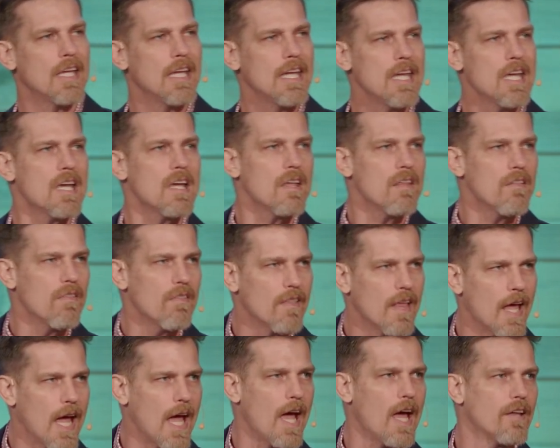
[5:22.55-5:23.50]
In
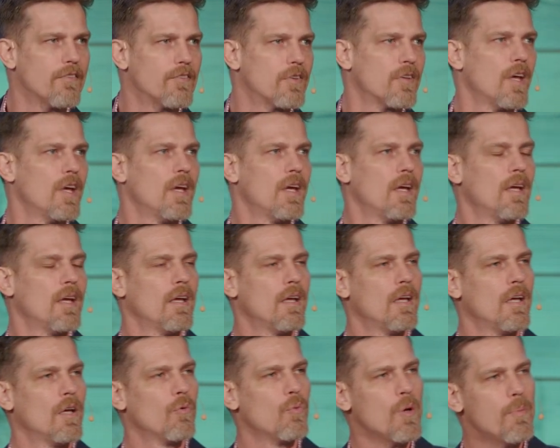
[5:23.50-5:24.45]
that,
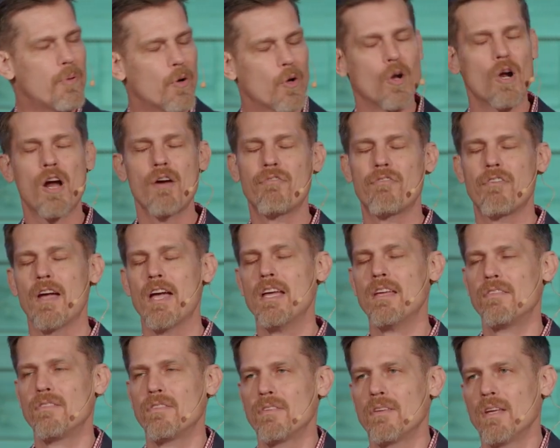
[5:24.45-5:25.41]
we put our
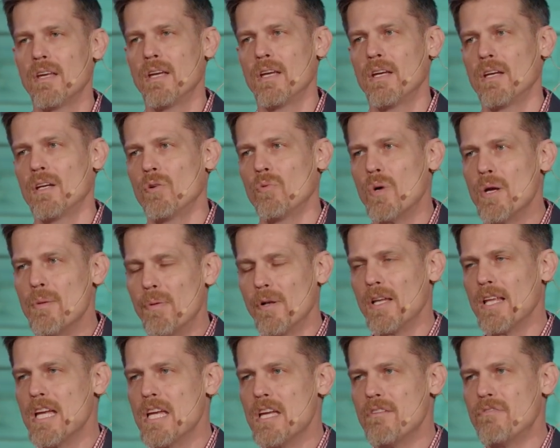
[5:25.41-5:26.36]
faith, we
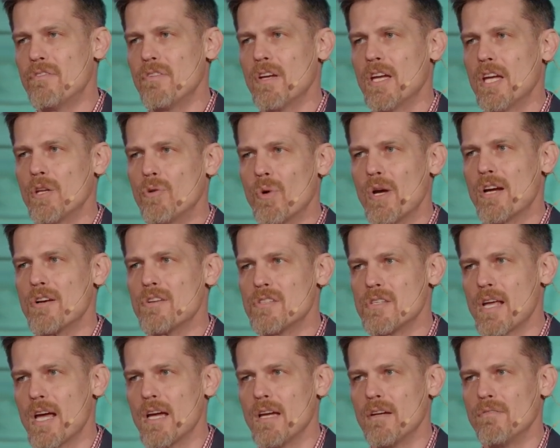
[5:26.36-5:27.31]
believe, and we are
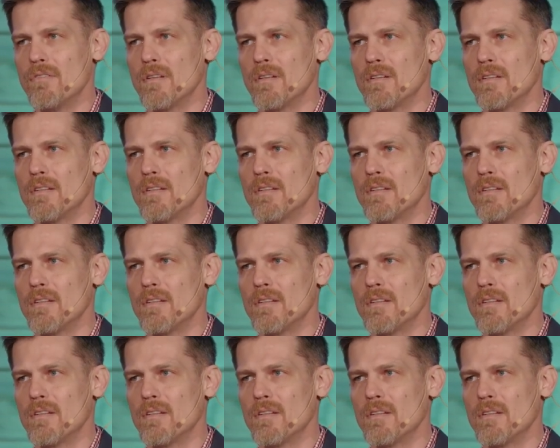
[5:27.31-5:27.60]
saved.